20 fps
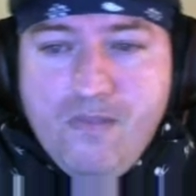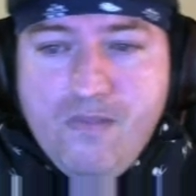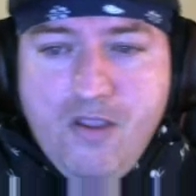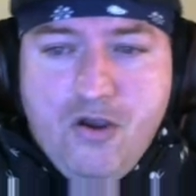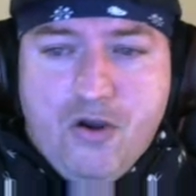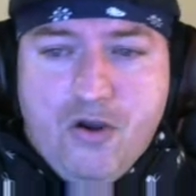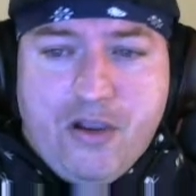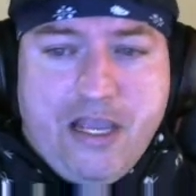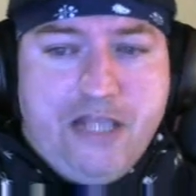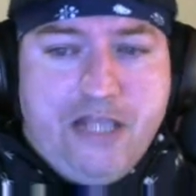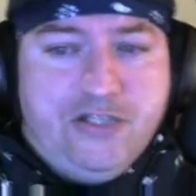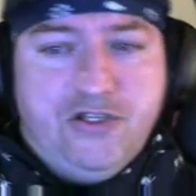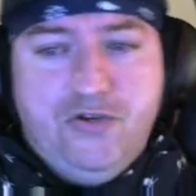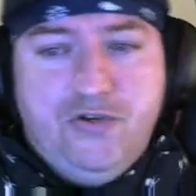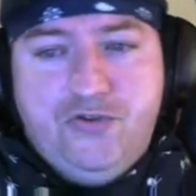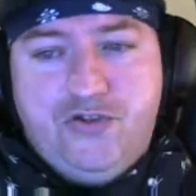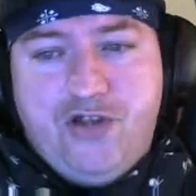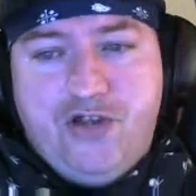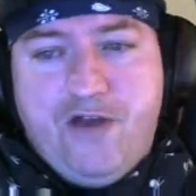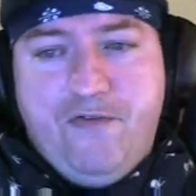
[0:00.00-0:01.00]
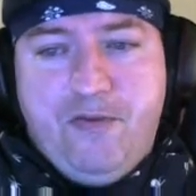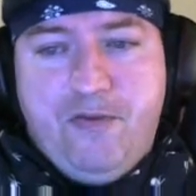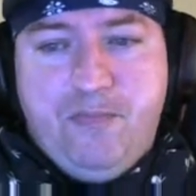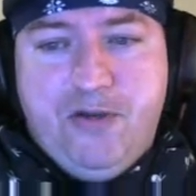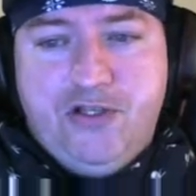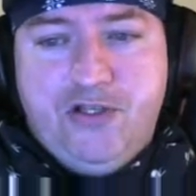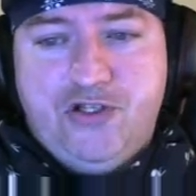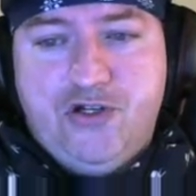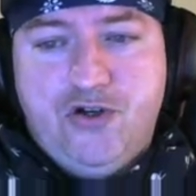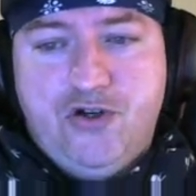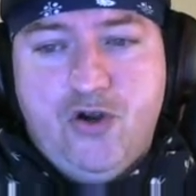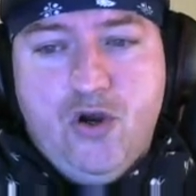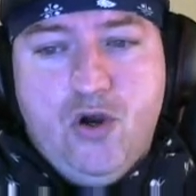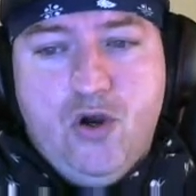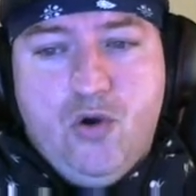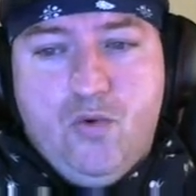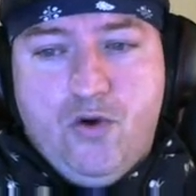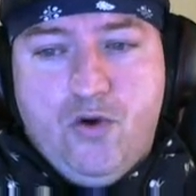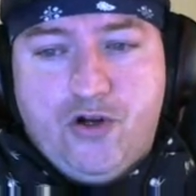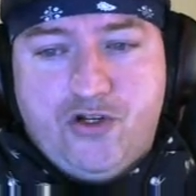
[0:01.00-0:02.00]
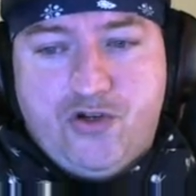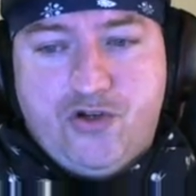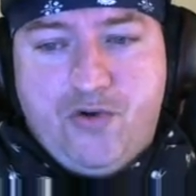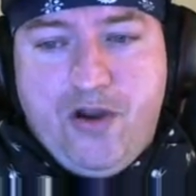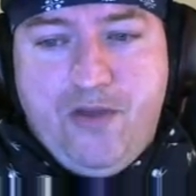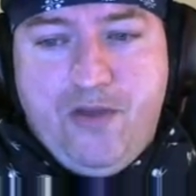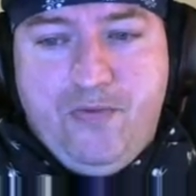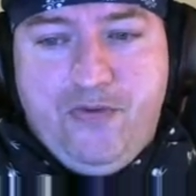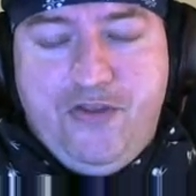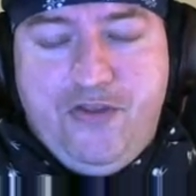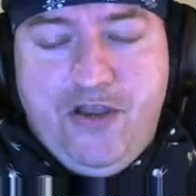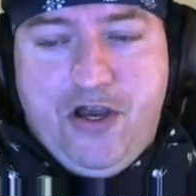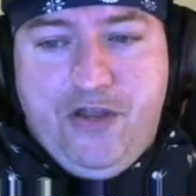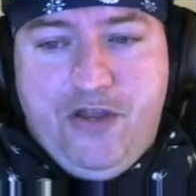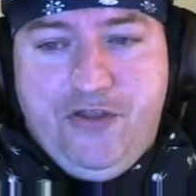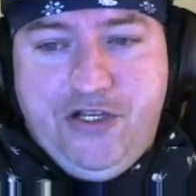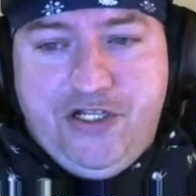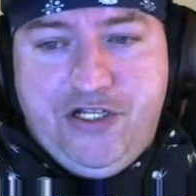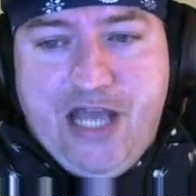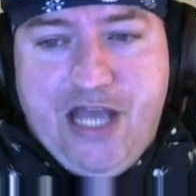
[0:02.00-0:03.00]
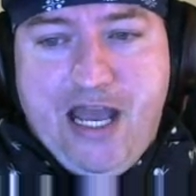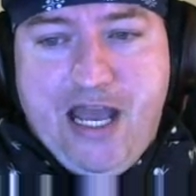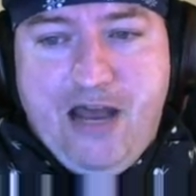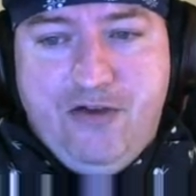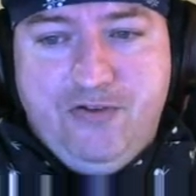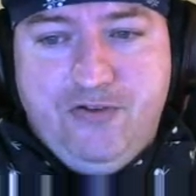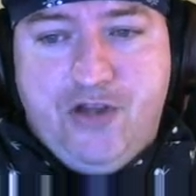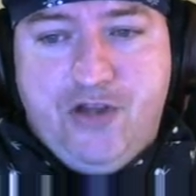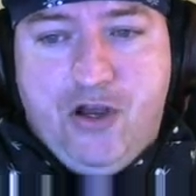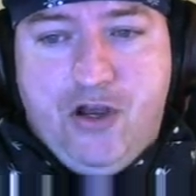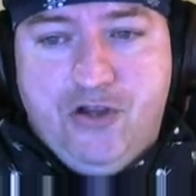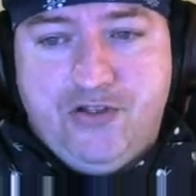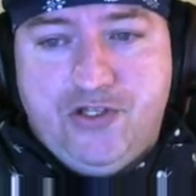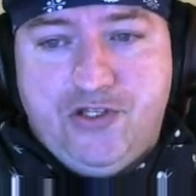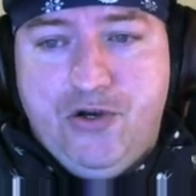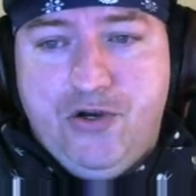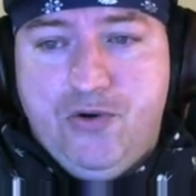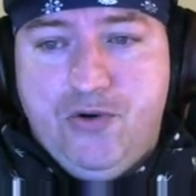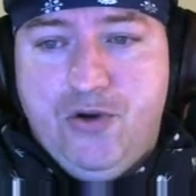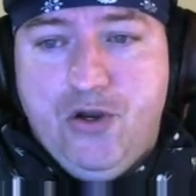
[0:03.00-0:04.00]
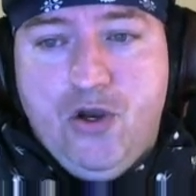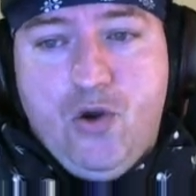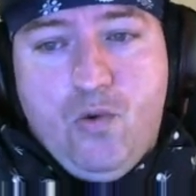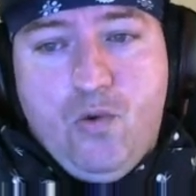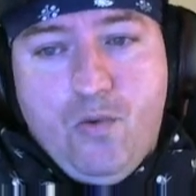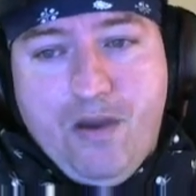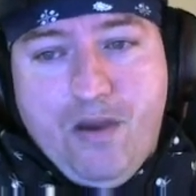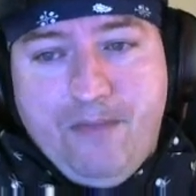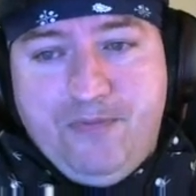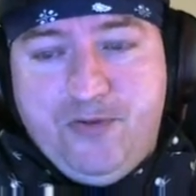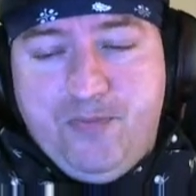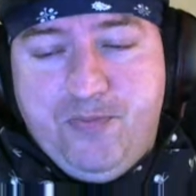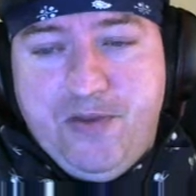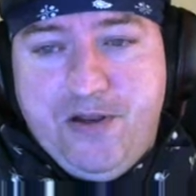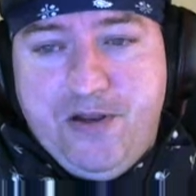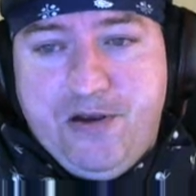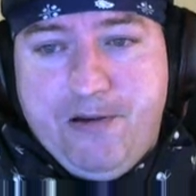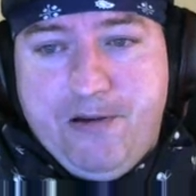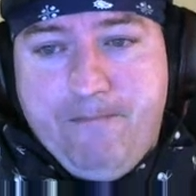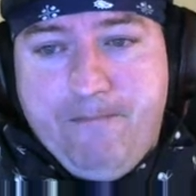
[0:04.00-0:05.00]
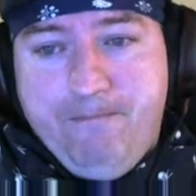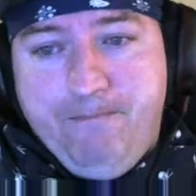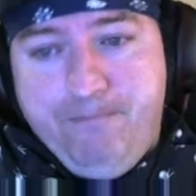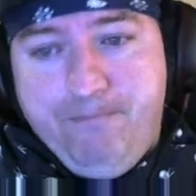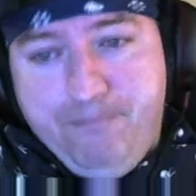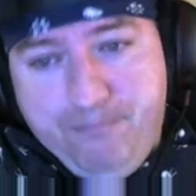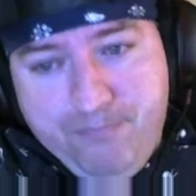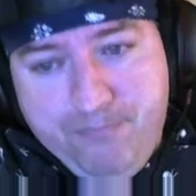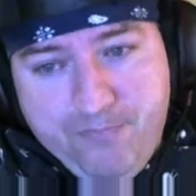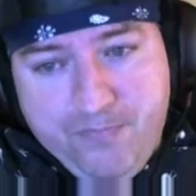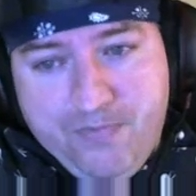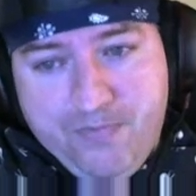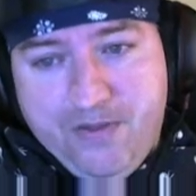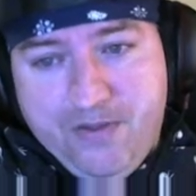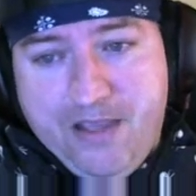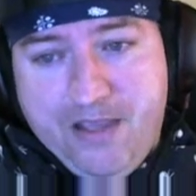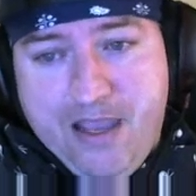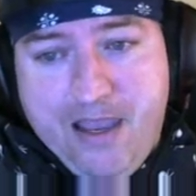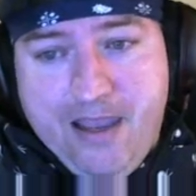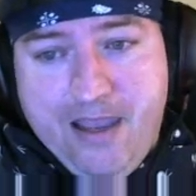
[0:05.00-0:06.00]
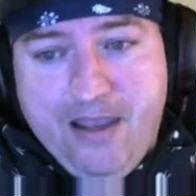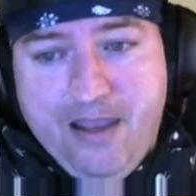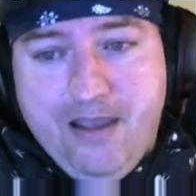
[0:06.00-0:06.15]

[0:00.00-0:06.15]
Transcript: Okay, so Starving Buzzard works great with the Unleash the Hounds. Also, Web Spinner, yay.